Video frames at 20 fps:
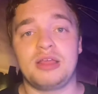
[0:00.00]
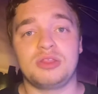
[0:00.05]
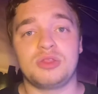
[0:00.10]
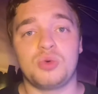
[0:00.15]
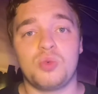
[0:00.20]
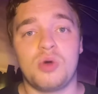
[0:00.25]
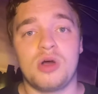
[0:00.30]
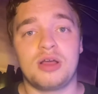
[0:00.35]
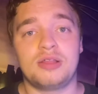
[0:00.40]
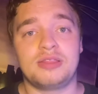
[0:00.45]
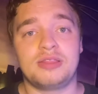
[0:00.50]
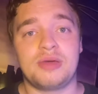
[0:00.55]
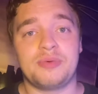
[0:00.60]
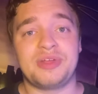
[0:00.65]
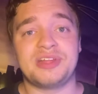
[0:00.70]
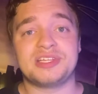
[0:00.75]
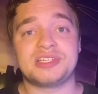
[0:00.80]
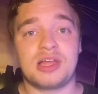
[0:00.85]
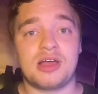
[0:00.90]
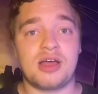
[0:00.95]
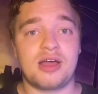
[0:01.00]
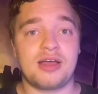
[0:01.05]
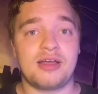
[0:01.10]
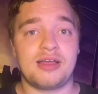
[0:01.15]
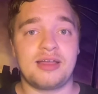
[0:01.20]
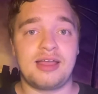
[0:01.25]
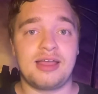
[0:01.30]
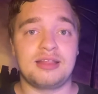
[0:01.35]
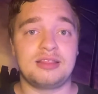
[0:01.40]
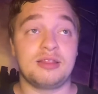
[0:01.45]
the one that we saw
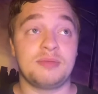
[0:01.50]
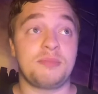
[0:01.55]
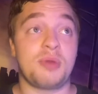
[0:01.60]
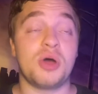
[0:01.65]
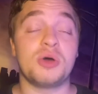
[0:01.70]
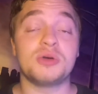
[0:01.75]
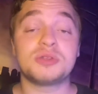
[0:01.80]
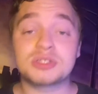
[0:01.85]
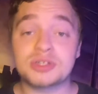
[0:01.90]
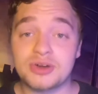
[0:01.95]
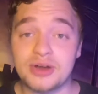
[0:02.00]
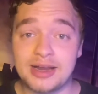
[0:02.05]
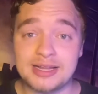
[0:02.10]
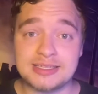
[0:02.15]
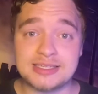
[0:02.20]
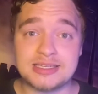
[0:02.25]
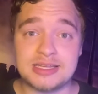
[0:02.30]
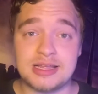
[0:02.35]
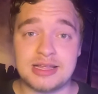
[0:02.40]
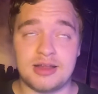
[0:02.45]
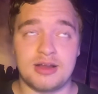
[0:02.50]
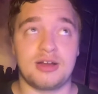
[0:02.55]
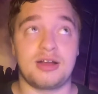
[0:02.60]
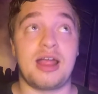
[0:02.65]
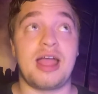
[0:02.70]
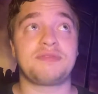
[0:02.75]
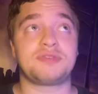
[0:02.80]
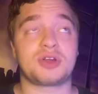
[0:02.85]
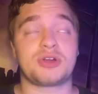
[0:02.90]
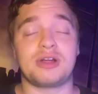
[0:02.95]
in the post-credit scene or
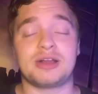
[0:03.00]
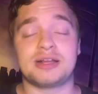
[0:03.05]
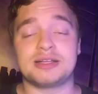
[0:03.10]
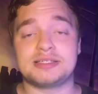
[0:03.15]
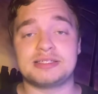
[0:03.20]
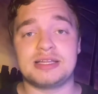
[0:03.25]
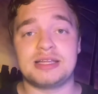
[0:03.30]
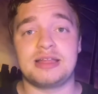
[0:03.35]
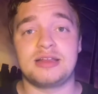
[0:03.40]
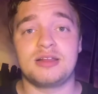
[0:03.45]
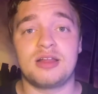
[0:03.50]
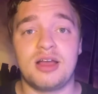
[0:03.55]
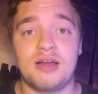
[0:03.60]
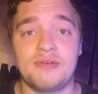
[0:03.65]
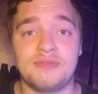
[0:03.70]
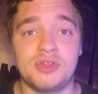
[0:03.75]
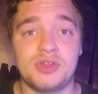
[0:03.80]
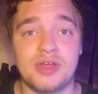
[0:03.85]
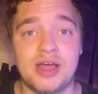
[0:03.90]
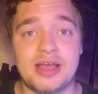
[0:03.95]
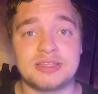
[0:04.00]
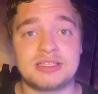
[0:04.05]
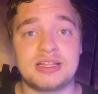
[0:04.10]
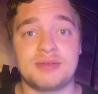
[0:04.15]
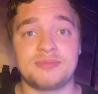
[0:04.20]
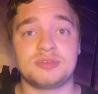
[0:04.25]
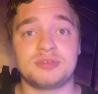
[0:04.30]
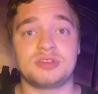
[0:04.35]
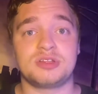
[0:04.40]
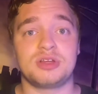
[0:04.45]
after-credit scene of the last
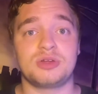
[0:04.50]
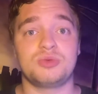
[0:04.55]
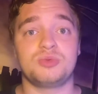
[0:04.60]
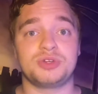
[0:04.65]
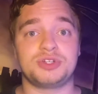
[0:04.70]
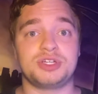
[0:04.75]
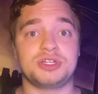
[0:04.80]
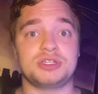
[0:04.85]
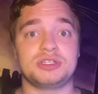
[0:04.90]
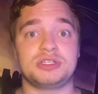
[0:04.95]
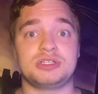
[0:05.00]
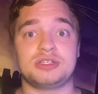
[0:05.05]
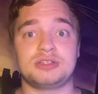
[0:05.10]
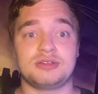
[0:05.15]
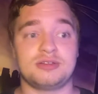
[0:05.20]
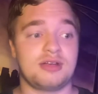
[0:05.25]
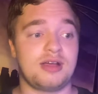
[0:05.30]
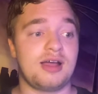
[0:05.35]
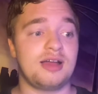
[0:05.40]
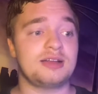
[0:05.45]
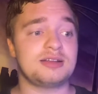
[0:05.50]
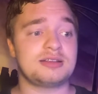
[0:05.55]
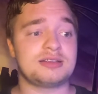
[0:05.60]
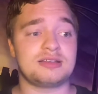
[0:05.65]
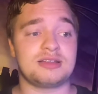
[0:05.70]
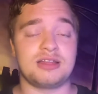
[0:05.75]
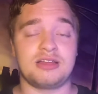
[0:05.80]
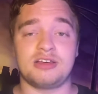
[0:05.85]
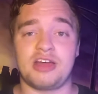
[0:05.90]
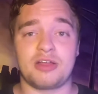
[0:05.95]
episode, which is
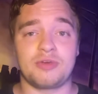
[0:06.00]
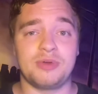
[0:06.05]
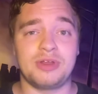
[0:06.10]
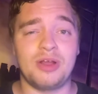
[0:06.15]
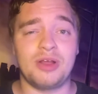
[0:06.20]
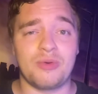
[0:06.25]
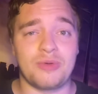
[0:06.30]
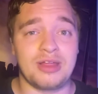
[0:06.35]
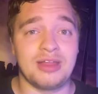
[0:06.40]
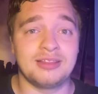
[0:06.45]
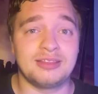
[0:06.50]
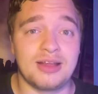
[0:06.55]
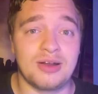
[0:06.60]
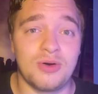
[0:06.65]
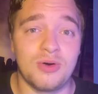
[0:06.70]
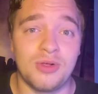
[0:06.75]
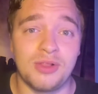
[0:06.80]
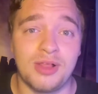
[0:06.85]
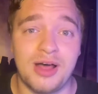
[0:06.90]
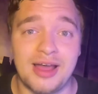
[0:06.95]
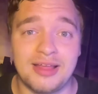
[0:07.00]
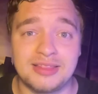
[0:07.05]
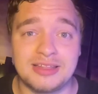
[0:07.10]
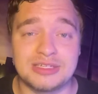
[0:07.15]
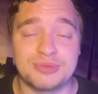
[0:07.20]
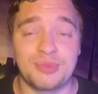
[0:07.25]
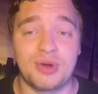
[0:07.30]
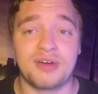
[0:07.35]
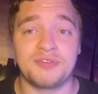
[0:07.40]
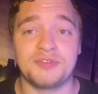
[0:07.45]
honestly, like, we don't get that a whole lot in
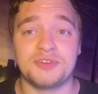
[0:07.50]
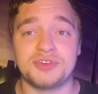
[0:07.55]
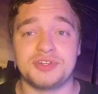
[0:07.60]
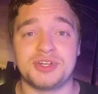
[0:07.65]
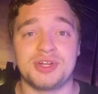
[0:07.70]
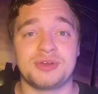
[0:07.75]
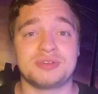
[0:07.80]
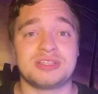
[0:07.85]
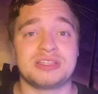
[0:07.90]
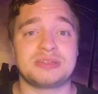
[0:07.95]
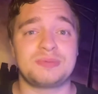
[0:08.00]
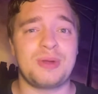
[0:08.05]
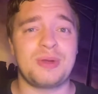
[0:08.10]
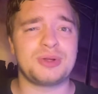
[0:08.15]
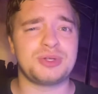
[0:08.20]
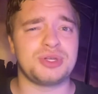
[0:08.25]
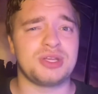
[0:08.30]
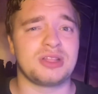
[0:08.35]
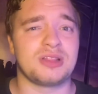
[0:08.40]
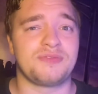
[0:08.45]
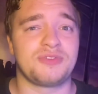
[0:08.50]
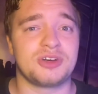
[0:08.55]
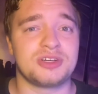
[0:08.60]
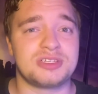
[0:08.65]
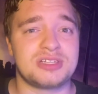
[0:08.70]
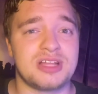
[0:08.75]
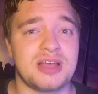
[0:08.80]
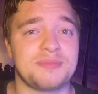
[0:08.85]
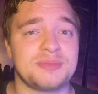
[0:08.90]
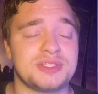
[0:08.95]
these Marvel shows, especially in the
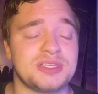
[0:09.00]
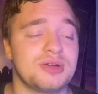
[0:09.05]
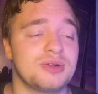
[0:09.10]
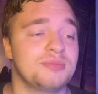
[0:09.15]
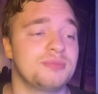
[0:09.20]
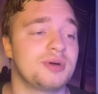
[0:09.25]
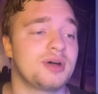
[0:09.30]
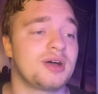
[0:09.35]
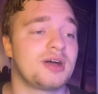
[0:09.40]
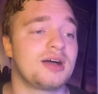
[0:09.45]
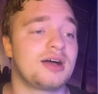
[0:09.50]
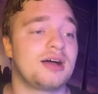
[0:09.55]
first episode. But